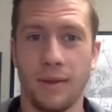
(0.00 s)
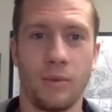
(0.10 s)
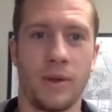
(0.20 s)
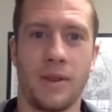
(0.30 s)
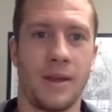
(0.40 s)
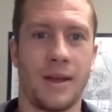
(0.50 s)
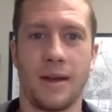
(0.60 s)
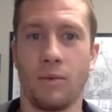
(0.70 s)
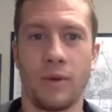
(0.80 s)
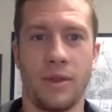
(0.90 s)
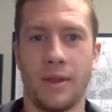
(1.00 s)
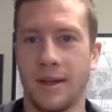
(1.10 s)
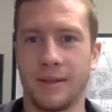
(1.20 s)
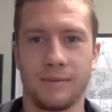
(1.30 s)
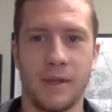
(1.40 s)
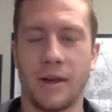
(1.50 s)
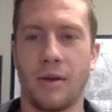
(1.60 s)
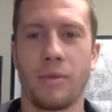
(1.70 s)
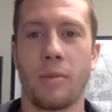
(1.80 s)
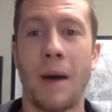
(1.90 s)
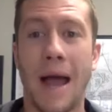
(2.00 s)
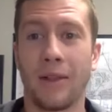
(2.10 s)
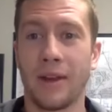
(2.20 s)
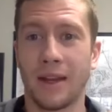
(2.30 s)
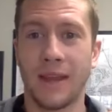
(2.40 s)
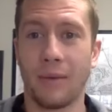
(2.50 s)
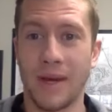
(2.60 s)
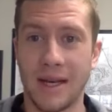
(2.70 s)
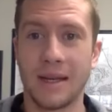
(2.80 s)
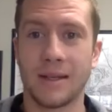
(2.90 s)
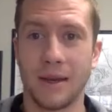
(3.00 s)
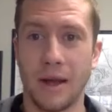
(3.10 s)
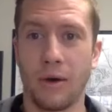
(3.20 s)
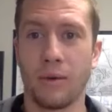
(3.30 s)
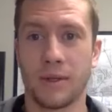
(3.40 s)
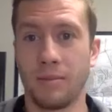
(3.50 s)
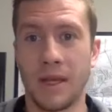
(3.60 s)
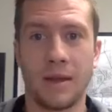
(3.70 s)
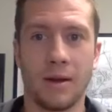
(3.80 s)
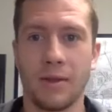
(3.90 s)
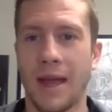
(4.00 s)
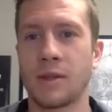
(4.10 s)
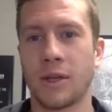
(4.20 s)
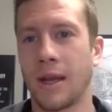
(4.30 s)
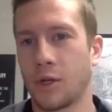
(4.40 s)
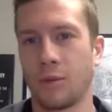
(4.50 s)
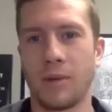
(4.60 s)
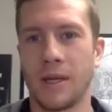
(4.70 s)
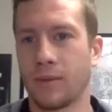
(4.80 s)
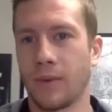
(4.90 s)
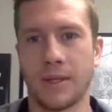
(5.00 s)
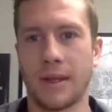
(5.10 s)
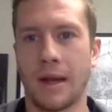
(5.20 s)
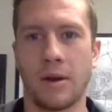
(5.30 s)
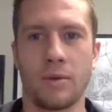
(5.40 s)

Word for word: Would the, you know, the piloting that we need to know to be there, the education piece wasn't there.